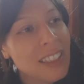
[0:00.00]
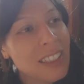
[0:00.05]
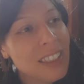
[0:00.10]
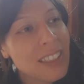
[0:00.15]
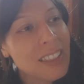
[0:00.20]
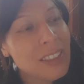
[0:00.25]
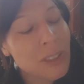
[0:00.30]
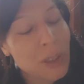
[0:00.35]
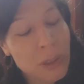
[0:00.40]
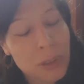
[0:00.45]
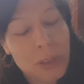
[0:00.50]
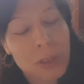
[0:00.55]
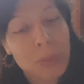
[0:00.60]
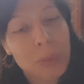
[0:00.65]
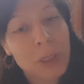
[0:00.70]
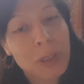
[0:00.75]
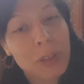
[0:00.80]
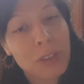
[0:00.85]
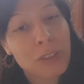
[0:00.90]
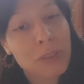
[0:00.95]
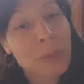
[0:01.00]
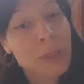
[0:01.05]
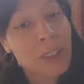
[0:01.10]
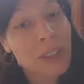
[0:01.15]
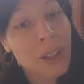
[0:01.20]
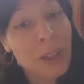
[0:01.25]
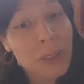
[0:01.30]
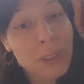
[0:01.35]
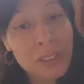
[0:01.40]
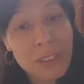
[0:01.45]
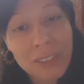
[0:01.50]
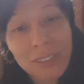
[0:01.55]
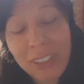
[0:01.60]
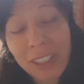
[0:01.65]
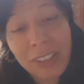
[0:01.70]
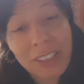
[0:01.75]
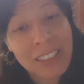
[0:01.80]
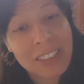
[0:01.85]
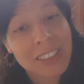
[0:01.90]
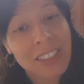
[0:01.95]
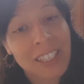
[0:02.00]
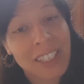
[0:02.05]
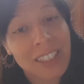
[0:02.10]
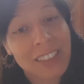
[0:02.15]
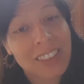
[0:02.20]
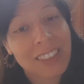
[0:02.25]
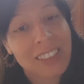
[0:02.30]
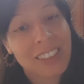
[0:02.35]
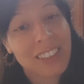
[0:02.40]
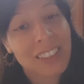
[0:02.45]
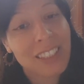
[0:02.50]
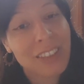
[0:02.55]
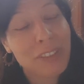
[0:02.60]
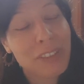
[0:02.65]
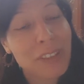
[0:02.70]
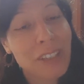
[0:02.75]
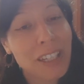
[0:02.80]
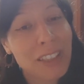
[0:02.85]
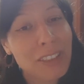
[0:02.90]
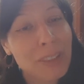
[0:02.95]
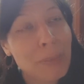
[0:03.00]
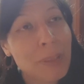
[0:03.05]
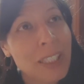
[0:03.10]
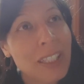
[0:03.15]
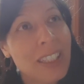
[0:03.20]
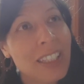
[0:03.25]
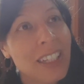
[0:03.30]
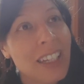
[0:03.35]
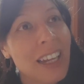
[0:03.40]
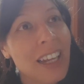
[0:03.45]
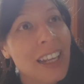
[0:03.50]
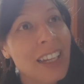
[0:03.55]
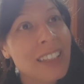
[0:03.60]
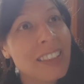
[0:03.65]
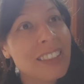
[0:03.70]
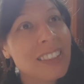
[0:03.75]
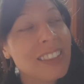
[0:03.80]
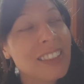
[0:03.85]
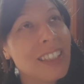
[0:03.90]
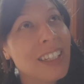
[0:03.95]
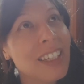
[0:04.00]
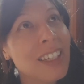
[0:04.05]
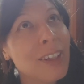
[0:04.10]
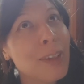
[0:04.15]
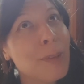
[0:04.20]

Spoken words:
is also beautiful, but also very sad, if you ask me. And I